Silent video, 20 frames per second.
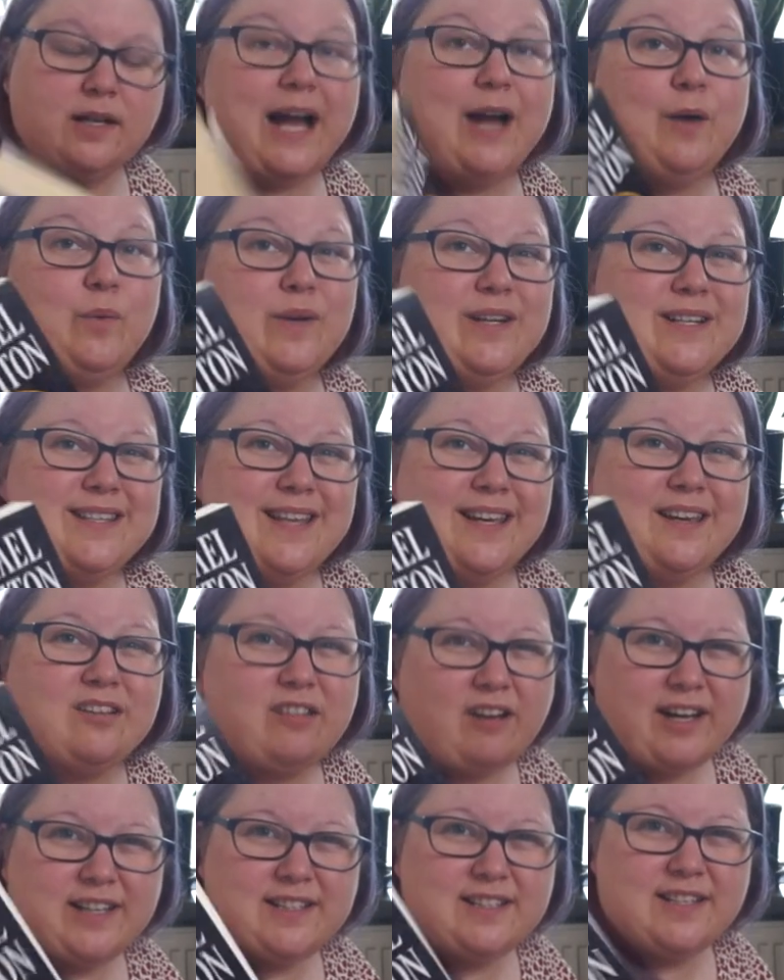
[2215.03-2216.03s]
I want to say
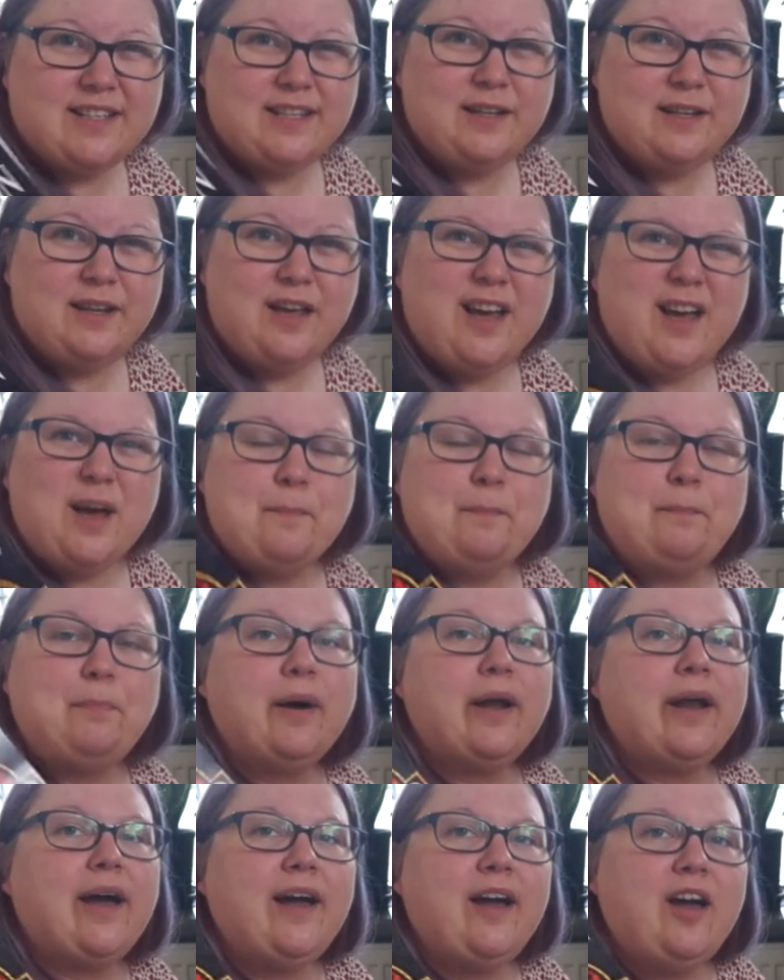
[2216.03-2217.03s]
Crichton,
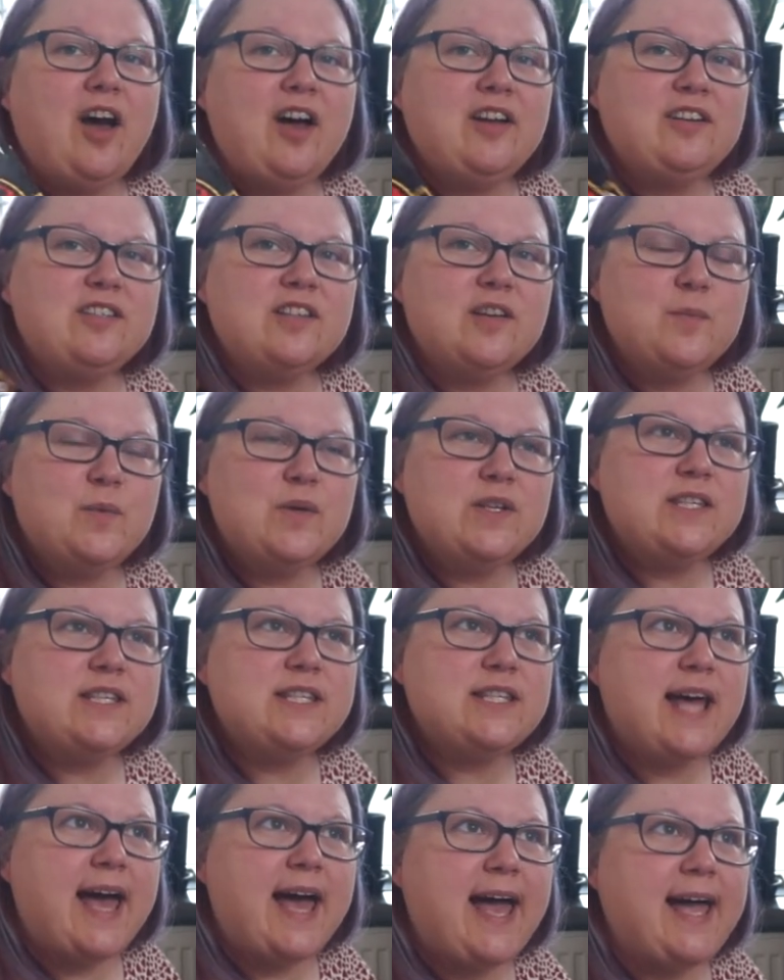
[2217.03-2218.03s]
but I heard someone
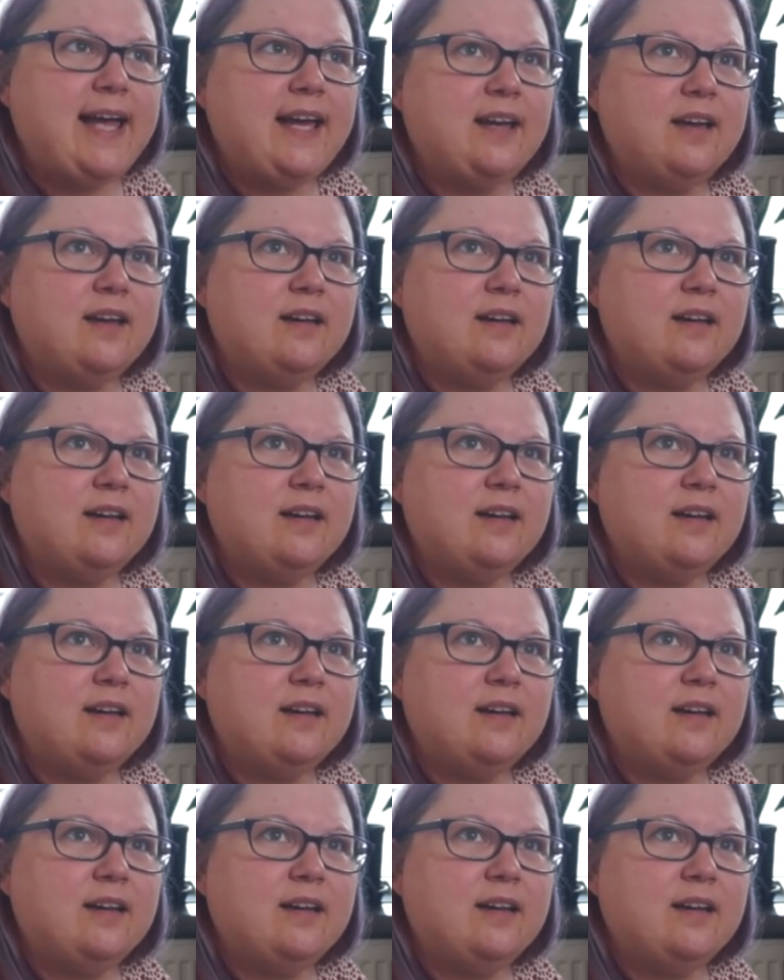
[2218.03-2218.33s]
say